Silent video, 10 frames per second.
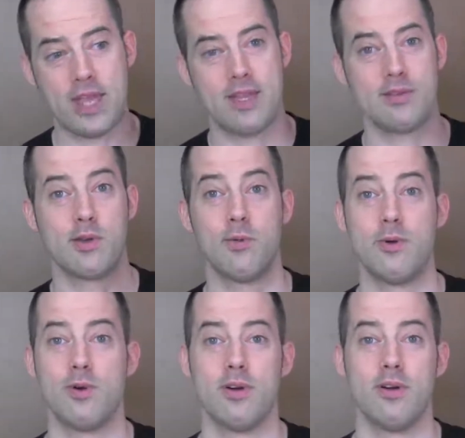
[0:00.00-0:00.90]
And so
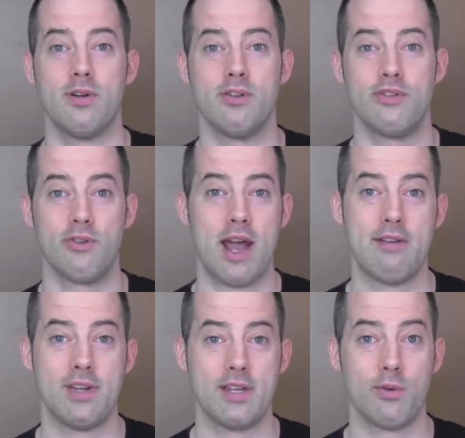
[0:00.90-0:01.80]
we were
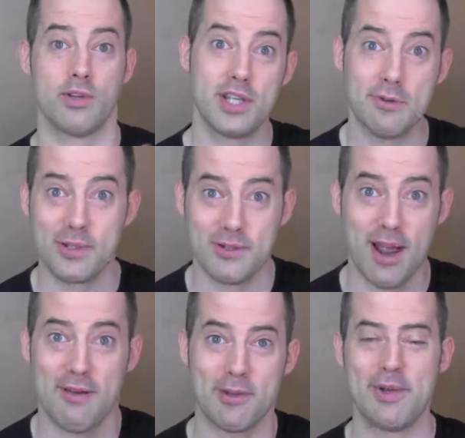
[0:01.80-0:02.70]
driving, or she was
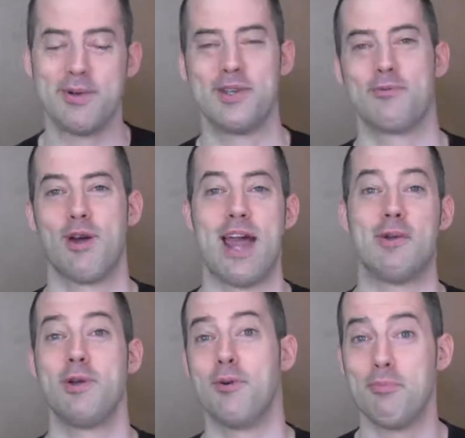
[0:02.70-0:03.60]
driving. We were just
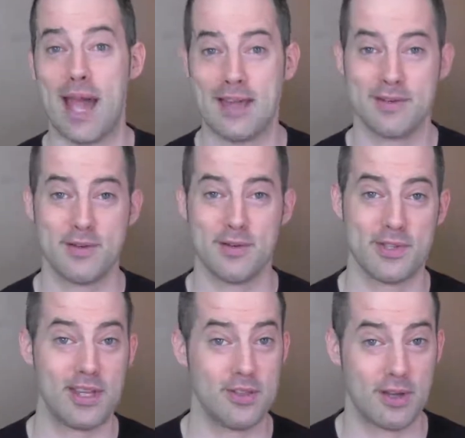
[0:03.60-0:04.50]
riding. We were
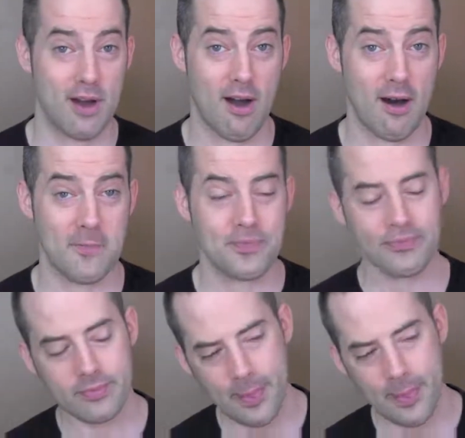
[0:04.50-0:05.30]
passengers in the car,